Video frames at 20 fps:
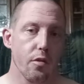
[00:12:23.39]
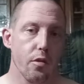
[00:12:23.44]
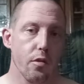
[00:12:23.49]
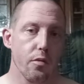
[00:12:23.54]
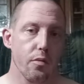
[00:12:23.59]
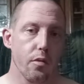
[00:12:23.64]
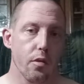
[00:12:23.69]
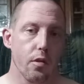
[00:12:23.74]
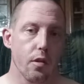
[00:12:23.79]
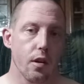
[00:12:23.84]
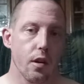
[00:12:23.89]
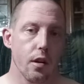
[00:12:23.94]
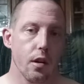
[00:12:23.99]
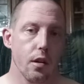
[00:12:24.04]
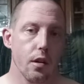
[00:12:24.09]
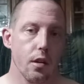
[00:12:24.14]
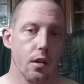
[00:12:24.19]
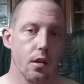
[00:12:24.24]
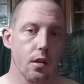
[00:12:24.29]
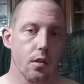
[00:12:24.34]
you feel
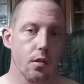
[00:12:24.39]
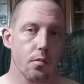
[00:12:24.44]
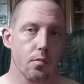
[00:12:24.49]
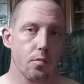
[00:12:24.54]
like